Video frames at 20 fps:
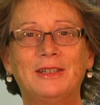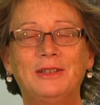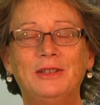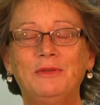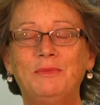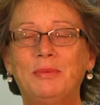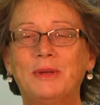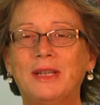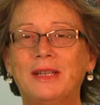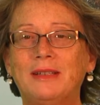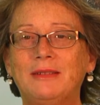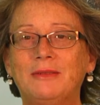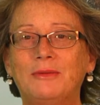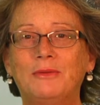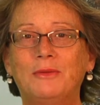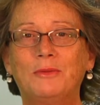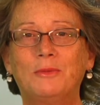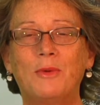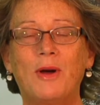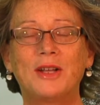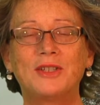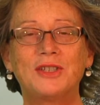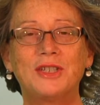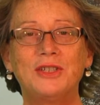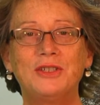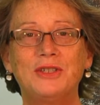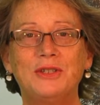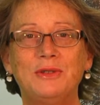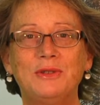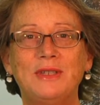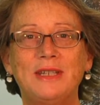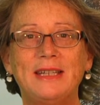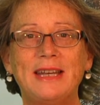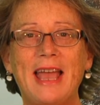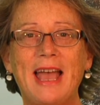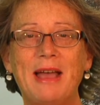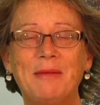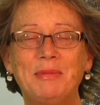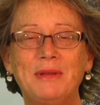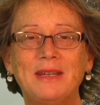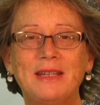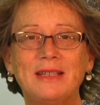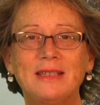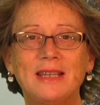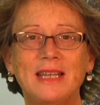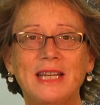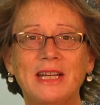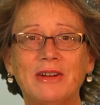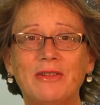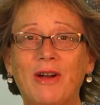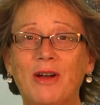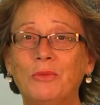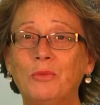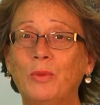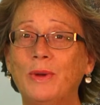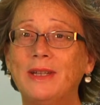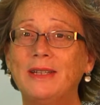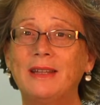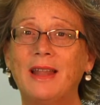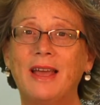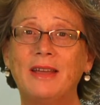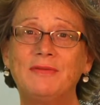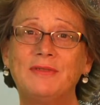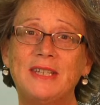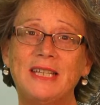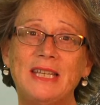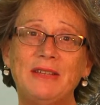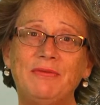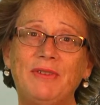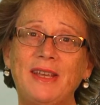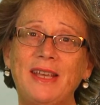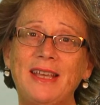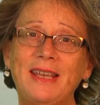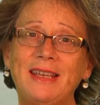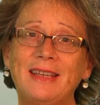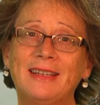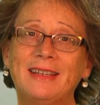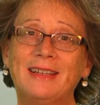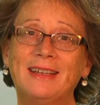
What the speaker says: You've been watching Choosing Happiness here on Win Life TV.